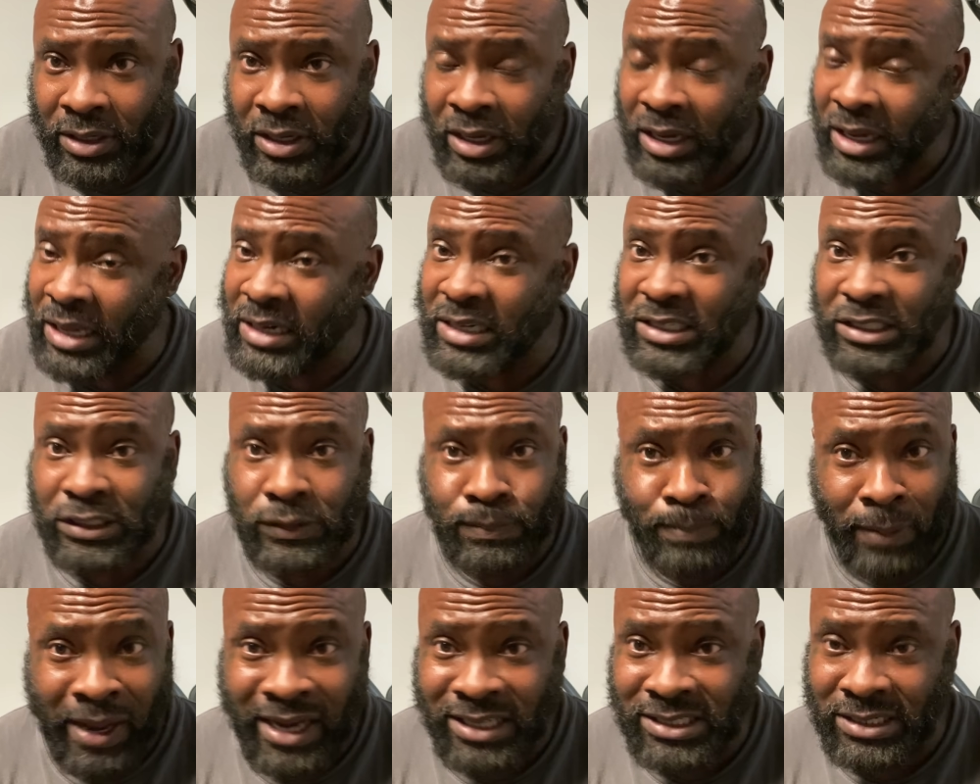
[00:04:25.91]
And
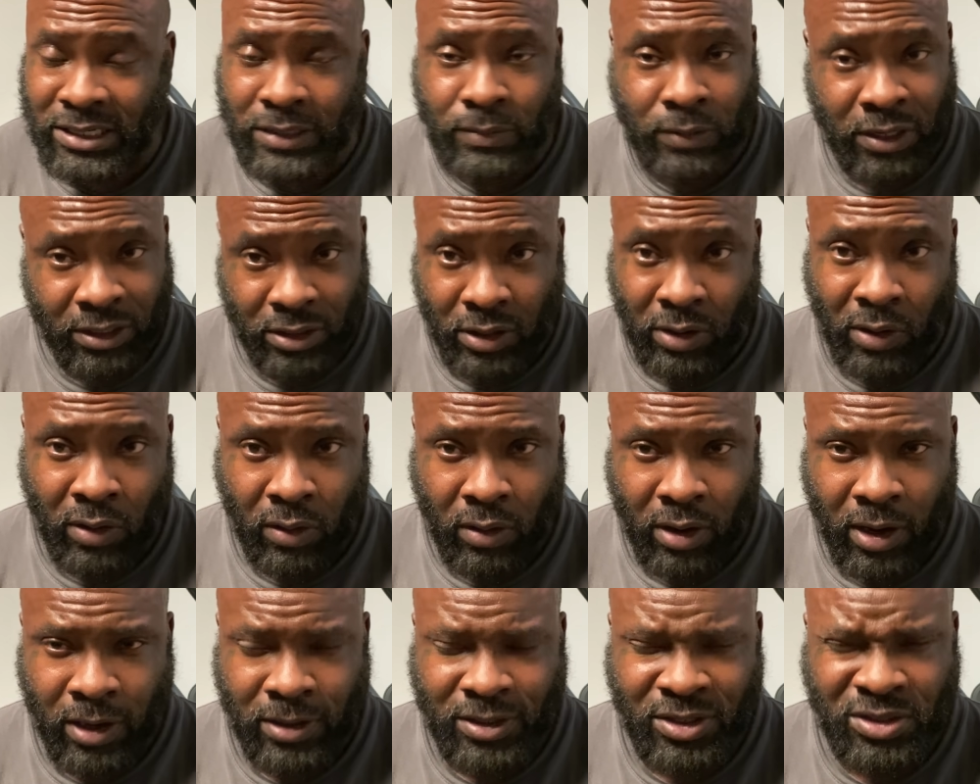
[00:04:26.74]
especially with the
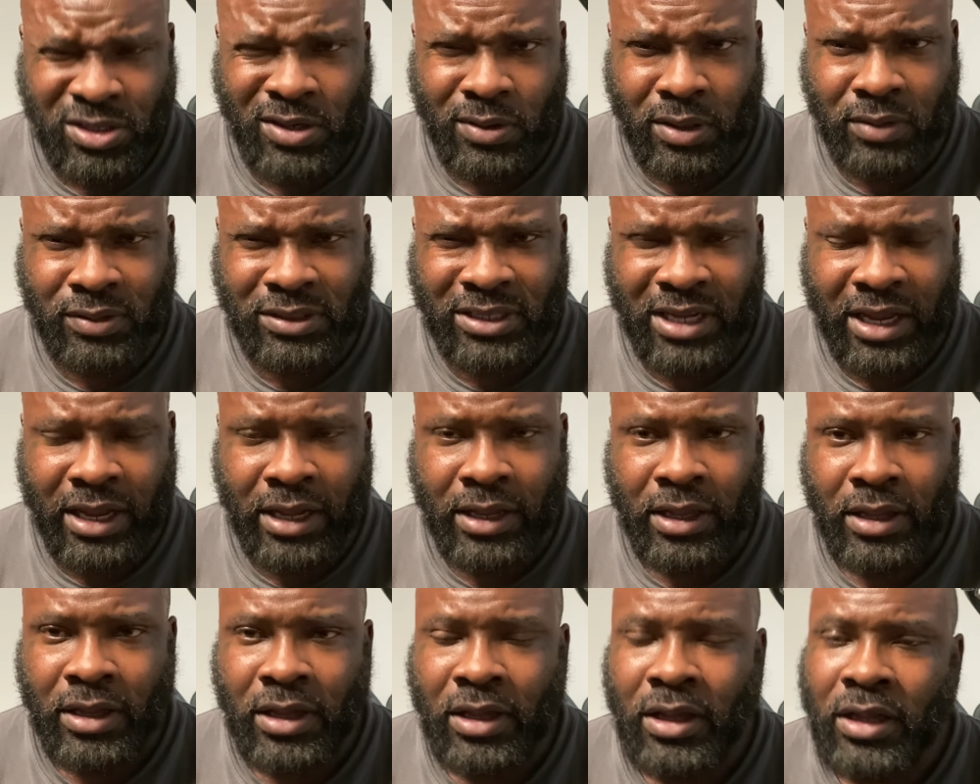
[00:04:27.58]
heart. You see what I'm saying?
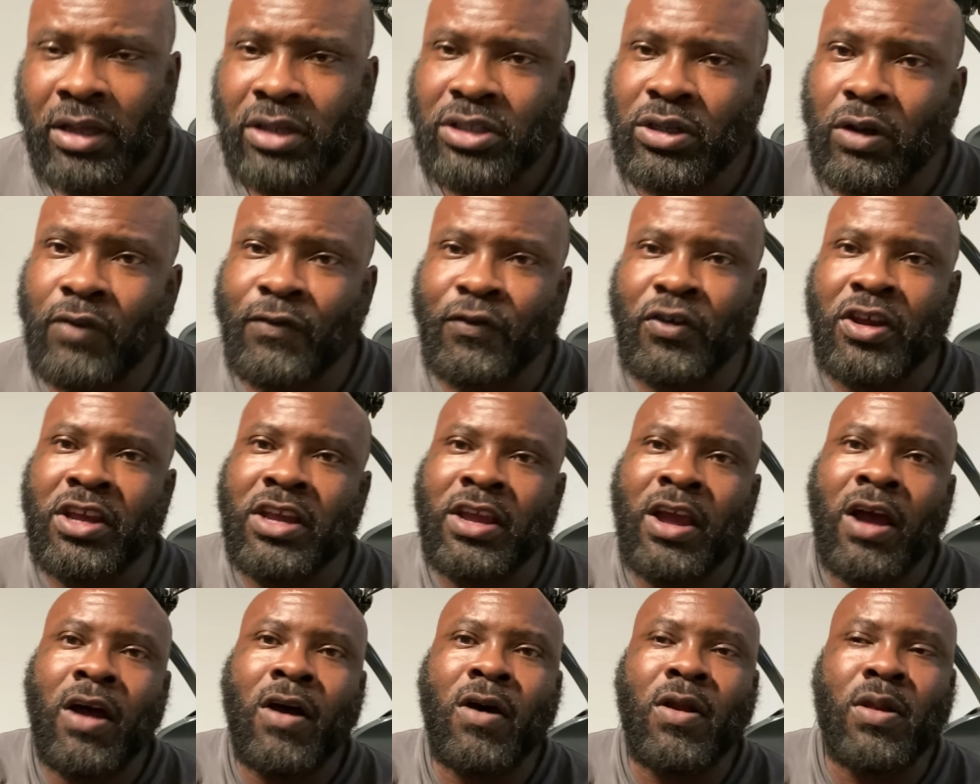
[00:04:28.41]
So for
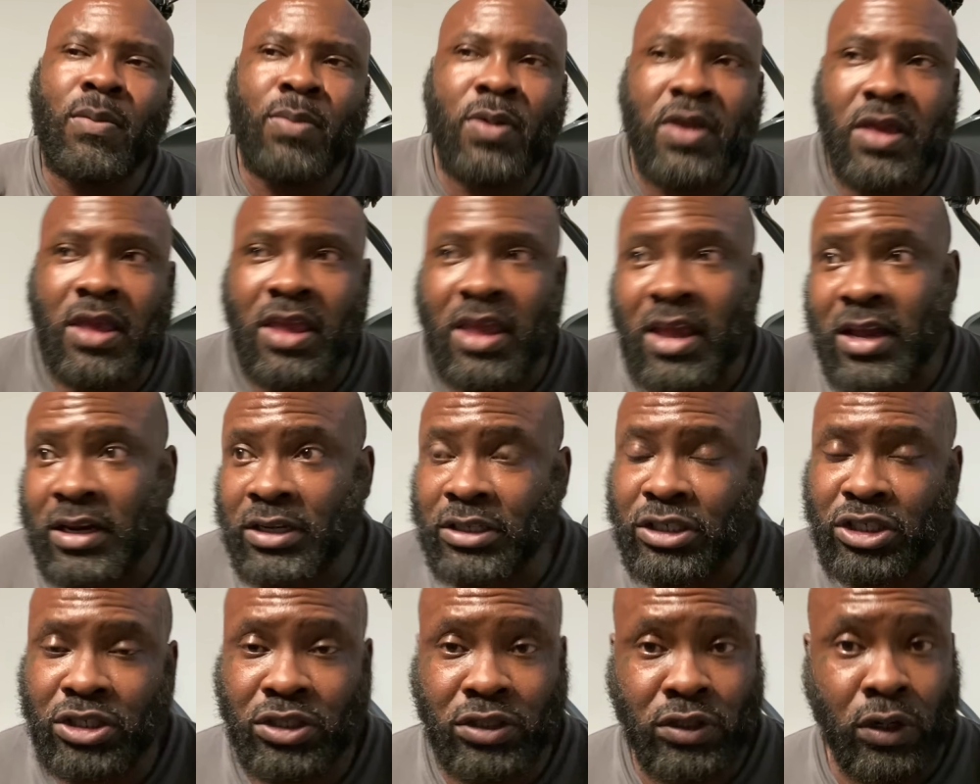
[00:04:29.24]
y'all to be getting
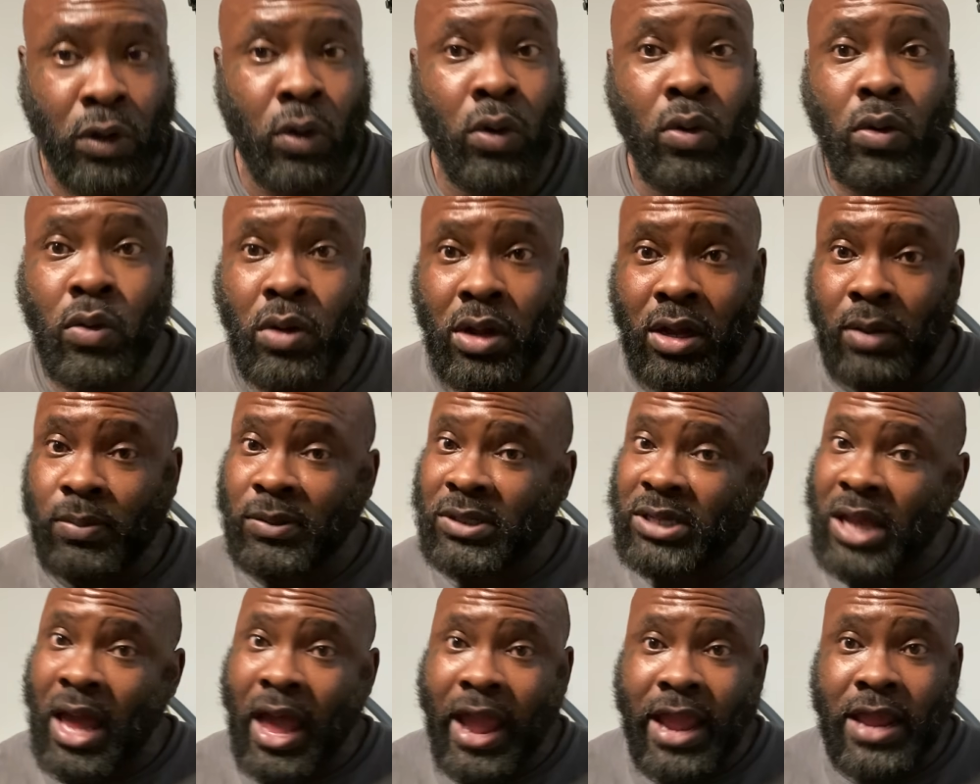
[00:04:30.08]
so
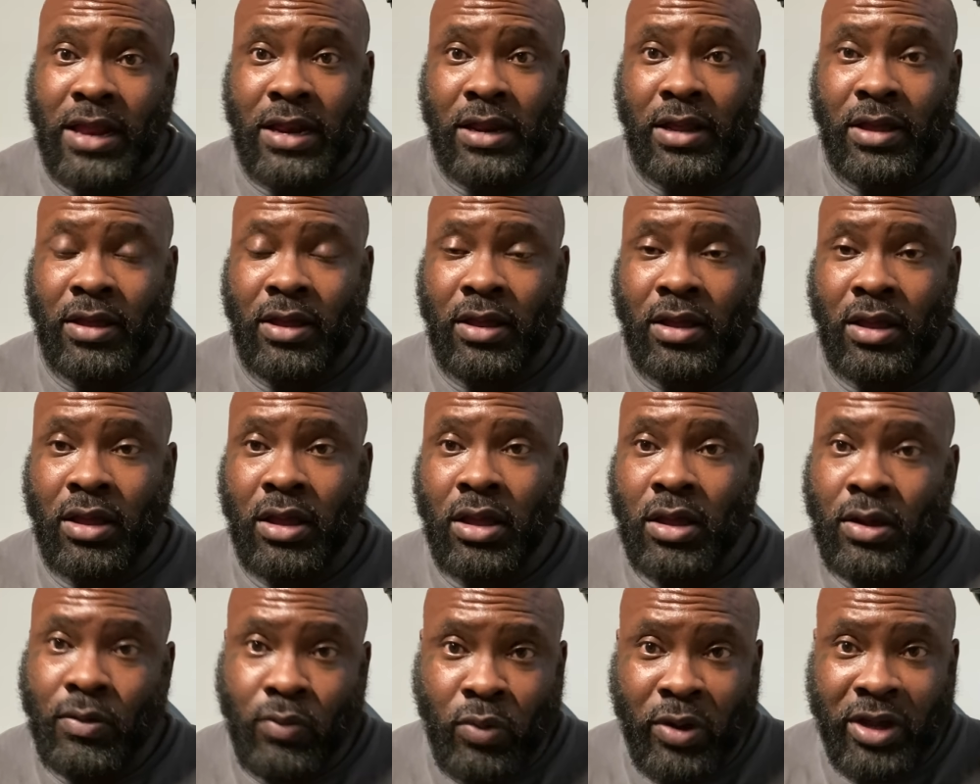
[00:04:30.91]
uptight
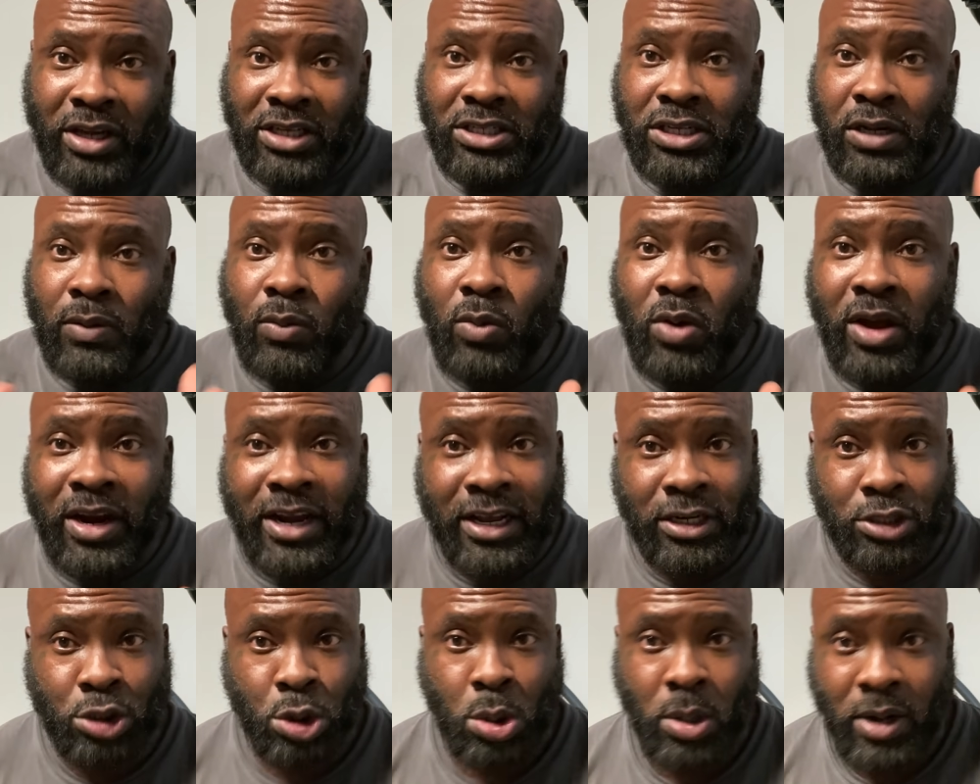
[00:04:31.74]
with someone
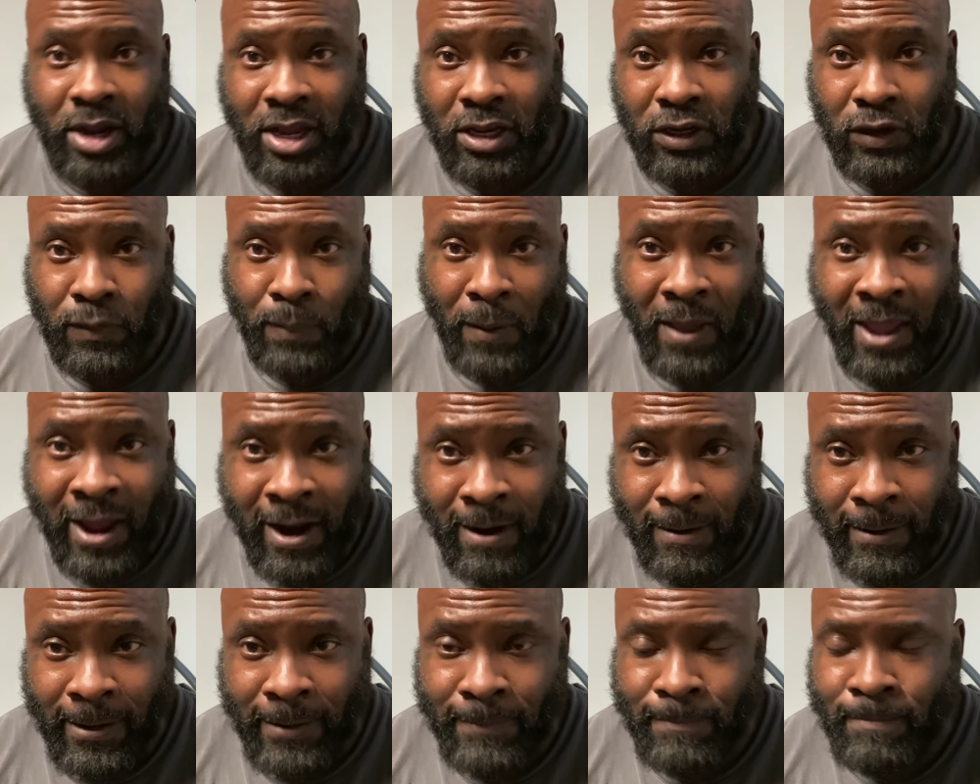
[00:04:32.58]
that's
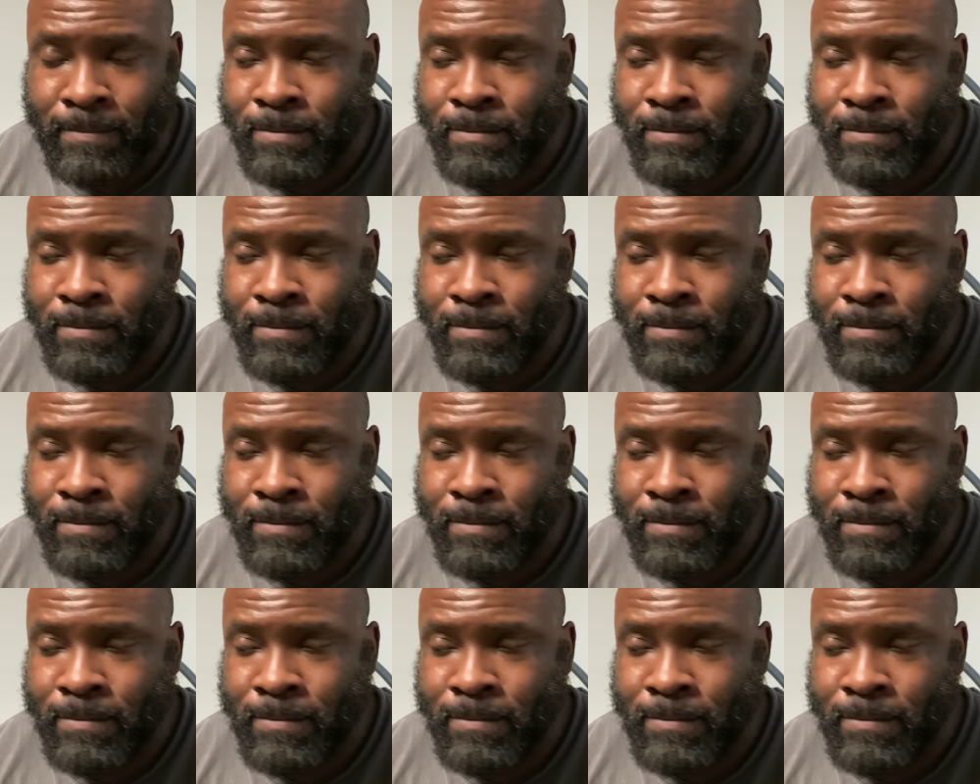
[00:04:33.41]
transparent,